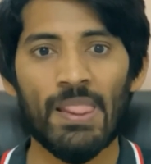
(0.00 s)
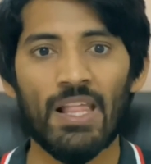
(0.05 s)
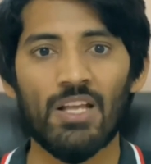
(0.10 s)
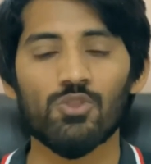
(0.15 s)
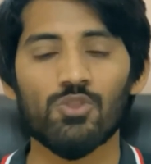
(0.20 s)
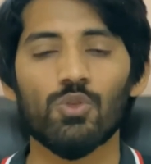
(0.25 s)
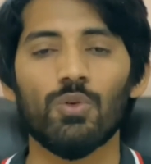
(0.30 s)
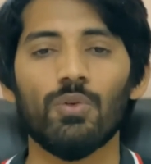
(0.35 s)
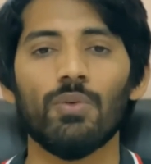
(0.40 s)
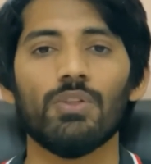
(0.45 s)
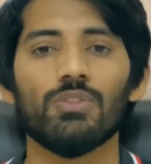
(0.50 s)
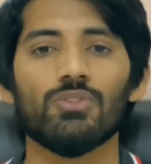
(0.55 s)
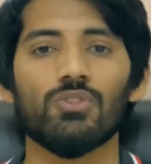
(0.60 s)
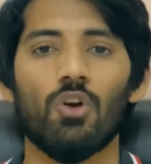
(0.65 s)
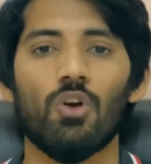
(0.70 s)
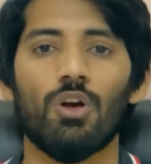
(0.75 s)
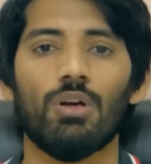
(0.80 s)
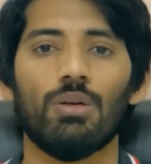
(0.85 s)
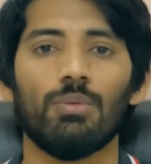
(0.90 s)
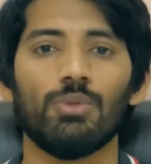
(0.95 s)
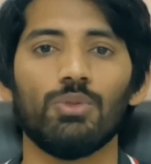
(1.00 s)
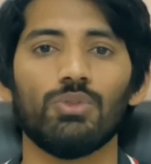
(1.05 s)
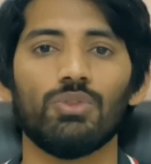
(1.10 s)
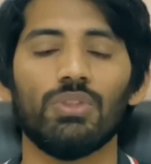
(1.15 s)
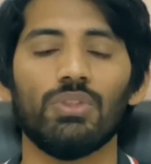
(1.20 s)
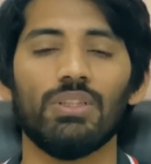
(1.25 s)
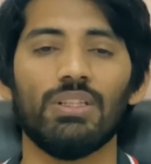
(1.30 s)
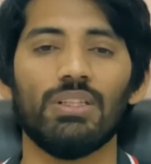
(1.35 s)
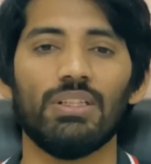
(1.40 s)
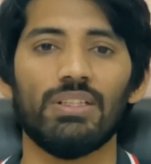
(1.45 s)
So we'll talk about to
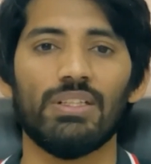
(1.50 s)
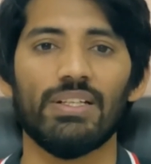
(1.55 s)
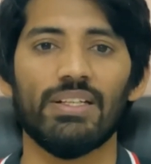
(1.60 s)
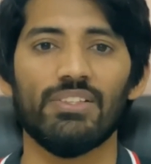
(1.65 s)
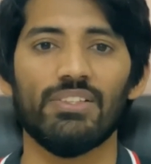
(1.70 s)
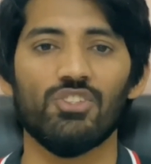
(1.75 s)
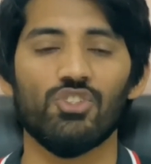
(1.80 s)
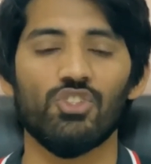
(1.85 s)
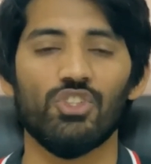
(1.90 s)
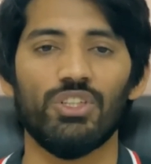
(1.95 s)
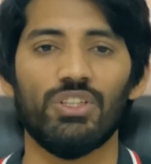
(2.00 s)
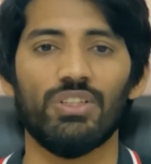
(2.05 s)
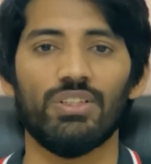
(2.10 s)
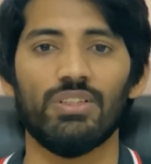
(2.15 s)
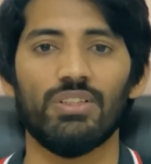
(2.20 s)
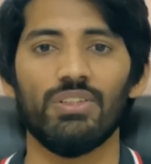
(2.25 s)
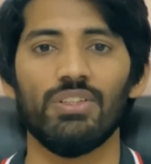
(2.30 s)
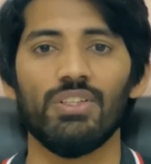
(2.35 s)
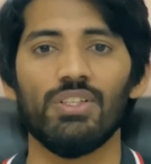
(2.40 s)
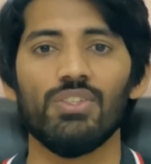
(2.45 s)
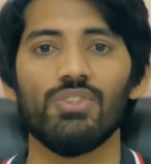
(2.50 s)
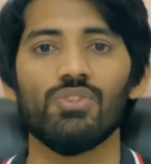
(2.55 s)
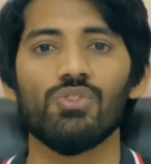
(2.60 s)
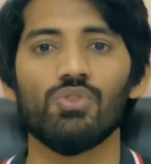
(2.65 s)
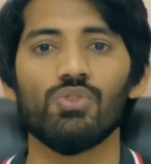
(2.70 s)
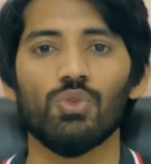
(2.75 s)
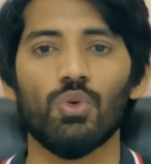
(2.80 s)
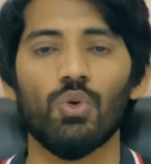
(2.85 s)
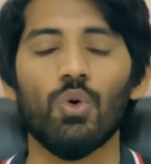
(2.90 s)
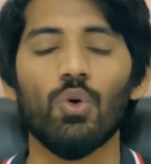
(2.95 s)
learn and share.
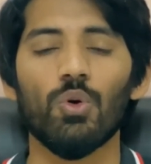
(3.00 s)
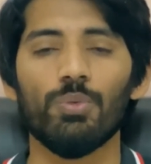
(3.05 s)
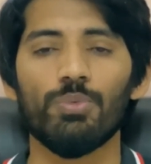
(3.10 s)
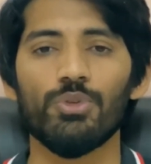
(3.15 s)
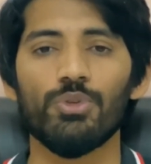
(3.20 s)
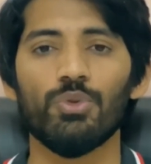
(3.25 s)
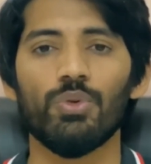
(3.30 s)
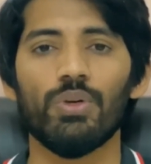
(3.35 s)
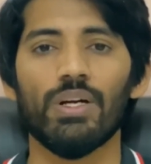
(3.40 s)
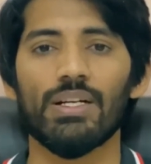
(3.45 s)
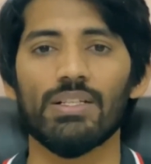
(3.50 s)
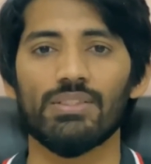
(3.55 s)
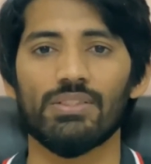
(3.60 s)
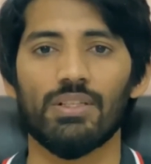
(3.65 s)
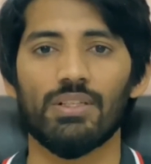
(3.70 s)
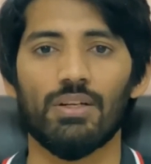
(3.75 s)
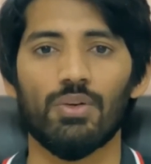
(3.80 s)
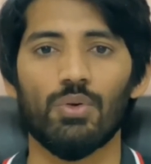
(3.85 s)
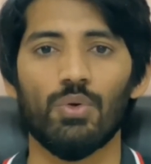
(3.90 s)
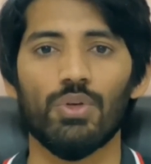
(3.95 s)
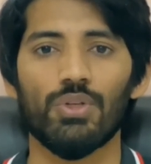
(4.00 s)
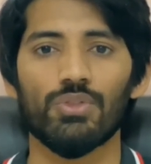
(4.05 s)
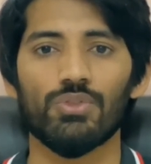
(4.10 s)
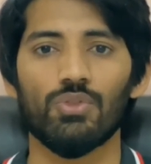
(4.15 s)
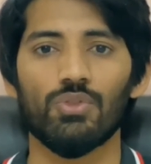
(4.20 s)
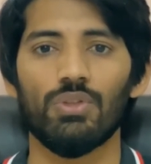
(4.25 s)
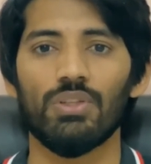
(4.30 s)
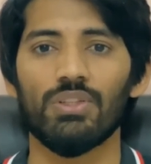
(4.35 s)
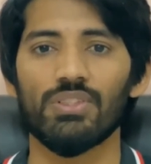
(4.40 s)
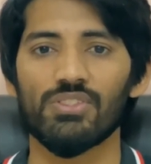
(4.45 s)
So hope you guys are going
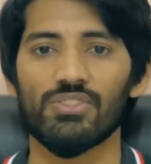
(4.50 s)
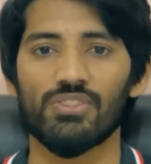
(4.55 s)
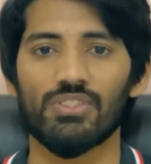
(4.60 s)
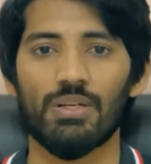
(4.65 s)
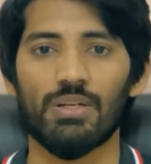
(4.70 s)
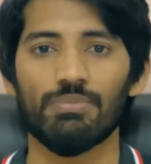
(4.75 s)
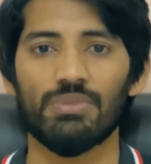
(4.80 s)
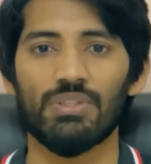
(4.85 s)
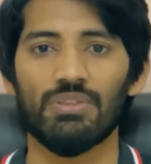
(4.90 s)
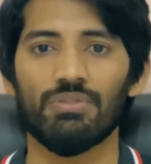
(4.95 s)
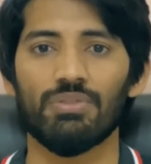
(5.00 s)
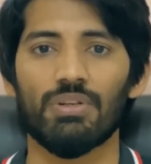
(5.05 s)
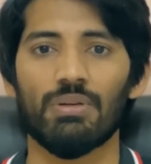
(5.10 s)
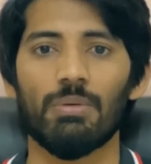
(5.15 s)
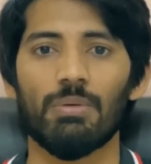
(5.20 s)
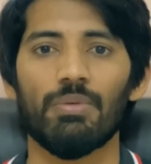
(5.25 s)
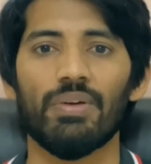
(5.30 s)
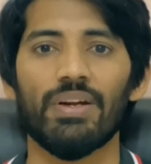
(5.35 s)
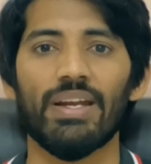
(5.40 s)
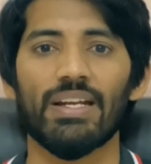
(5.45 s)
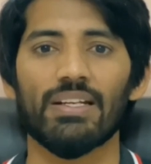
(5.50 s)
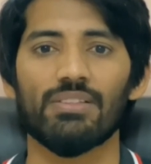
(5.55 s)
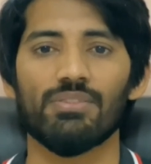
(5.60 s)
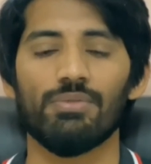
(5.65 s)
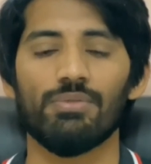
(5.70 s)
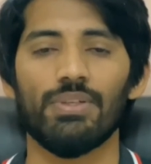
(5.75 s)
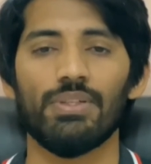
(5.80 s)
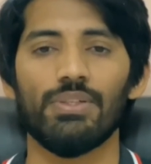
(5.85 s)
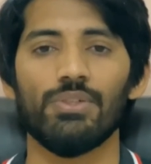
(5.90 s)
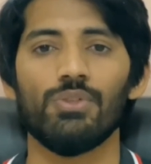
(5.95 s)
to learn something from our next
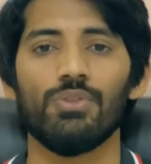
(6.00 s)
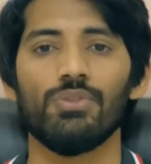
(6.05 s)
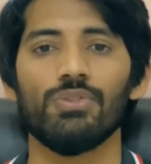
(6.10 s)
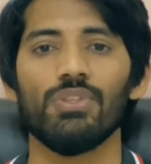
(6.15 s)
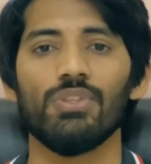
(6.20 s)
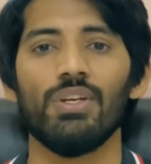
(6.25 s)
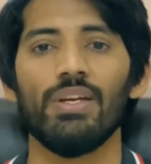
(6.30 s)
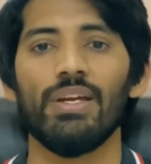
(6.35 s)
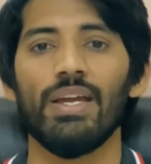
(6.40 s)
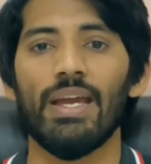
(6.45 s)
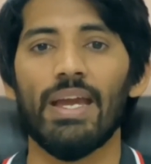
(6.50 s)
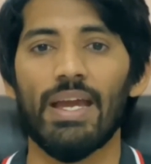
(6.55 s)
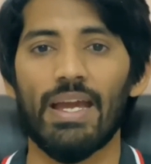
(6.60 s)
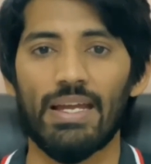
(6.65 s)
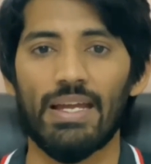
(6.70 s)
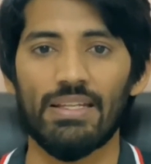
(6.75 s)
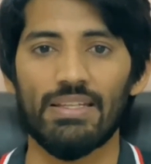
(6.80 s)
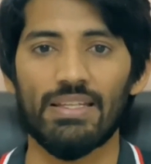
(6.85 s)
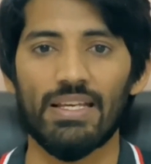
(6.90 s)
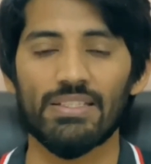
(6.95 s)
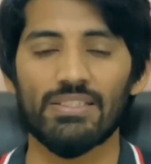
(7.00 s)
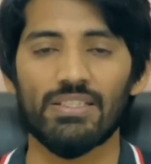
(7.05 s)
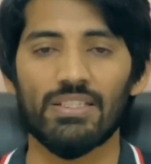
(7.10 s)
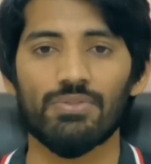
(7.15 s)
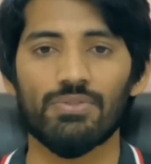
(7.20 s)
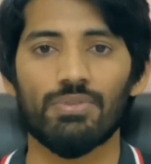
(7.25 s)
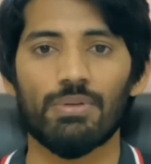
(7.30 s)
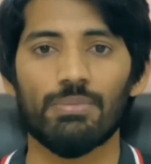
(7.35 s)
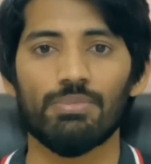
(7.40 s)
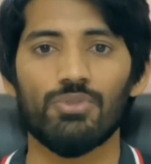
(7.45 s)
video. And that's
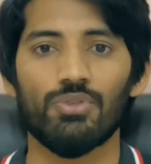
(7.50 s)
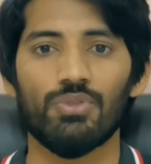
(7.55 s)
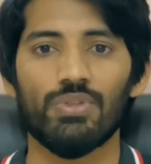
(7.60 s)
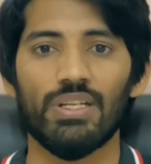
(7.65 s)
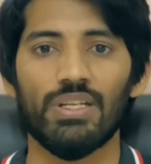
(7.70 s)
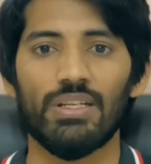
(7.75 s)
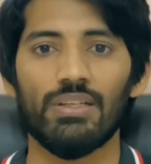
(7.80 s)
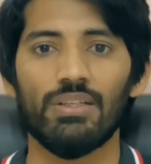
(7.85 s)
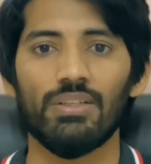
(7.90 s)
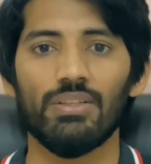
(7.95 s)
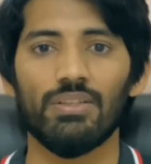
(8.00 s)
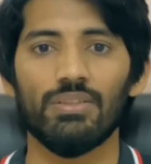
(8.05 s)
it from today.